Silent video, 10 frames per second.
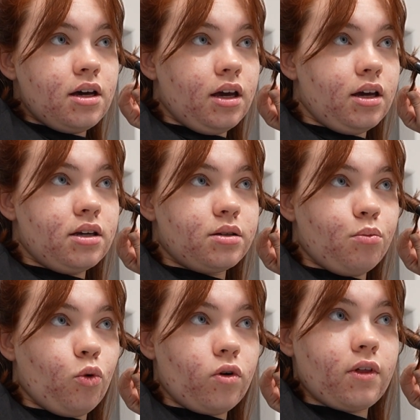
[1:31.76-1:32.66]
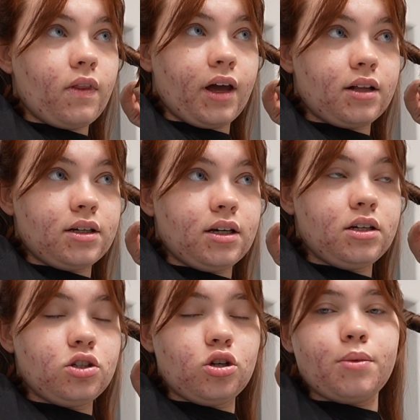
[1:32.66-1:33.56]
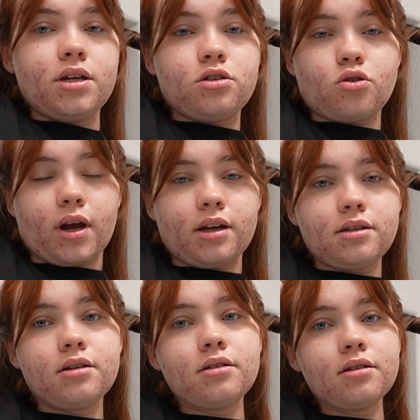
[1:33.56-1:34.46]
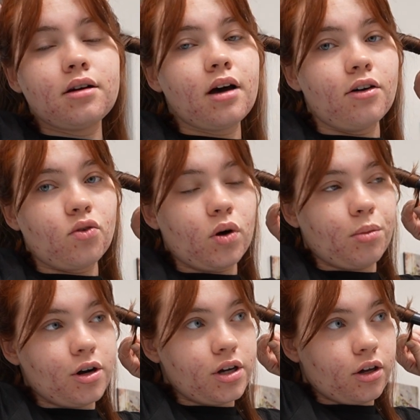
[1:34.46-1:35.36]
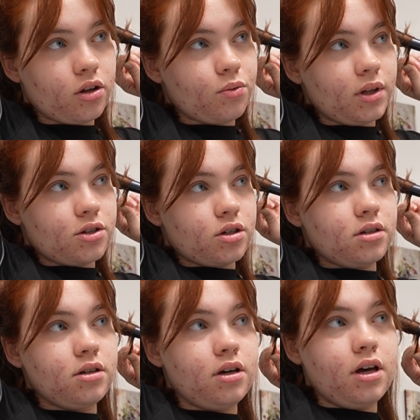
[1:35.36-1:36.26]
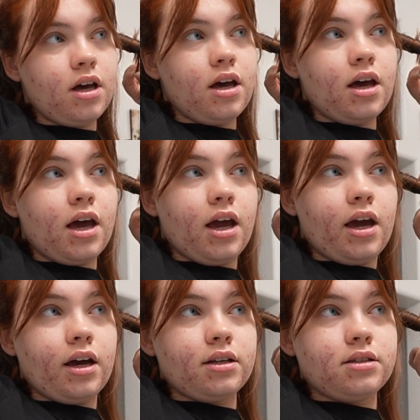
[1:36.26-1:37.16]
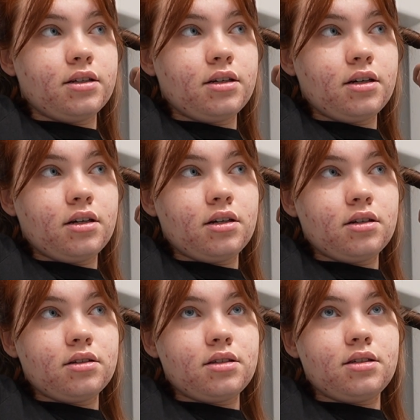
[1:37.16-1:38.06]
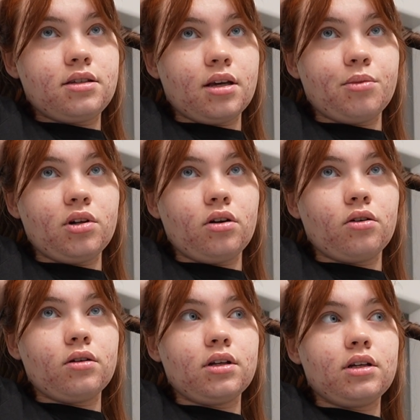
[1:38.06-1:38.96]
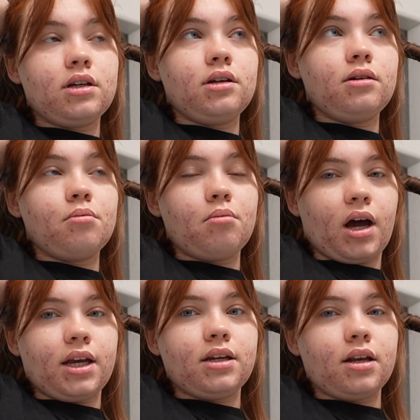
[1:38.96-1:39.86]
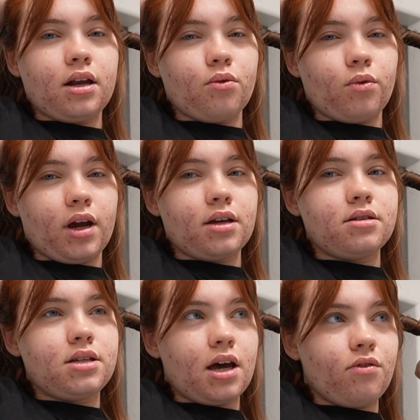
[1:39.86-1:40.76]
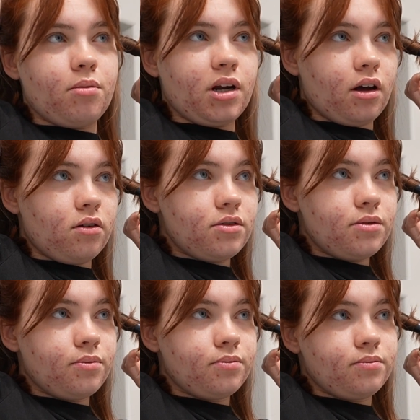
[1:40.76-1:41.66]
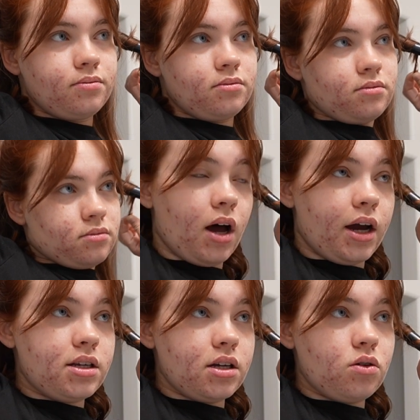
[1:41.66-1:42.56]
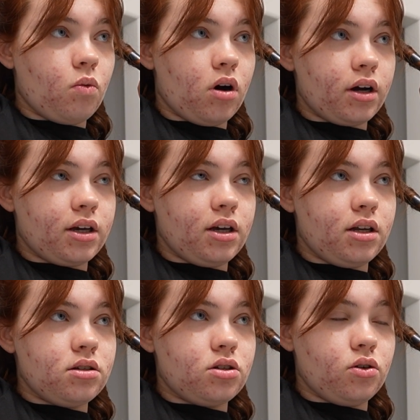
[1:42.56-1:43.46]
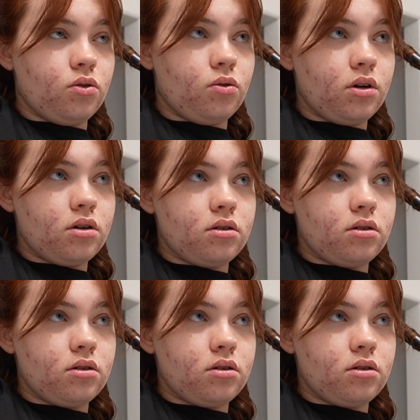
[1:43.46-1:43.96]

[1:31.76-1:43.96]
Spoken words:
is more than likely to be straight, of one particular religion, and similarly minded and raised to everybody else. I tend to walk into